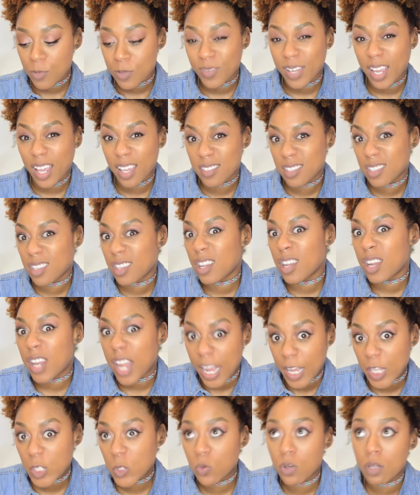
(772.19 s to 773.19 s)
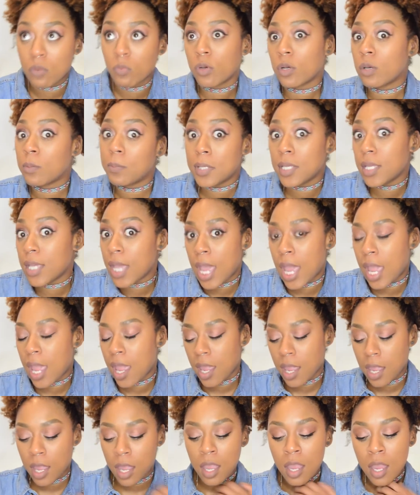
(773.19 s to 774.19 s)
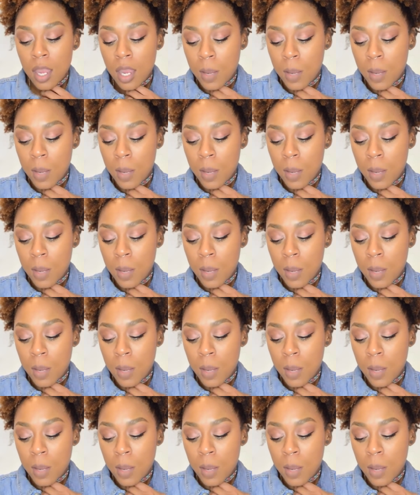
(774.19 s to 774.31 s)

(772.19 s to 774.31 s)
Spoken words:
I'm guessing the next one will be A.